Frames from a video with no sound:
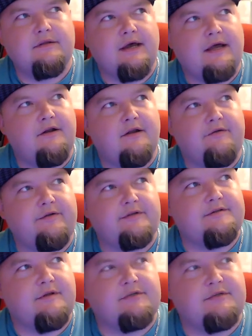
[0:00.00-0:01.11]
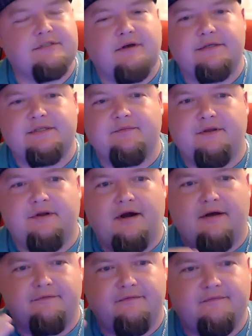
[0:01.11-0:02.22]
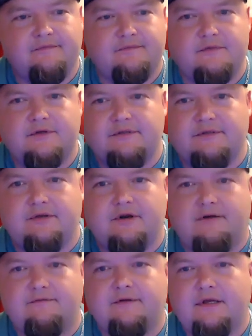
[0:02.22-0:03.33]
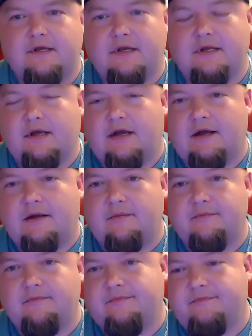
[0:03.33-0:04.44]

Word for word: i don't know just there was just always something off there's always something off um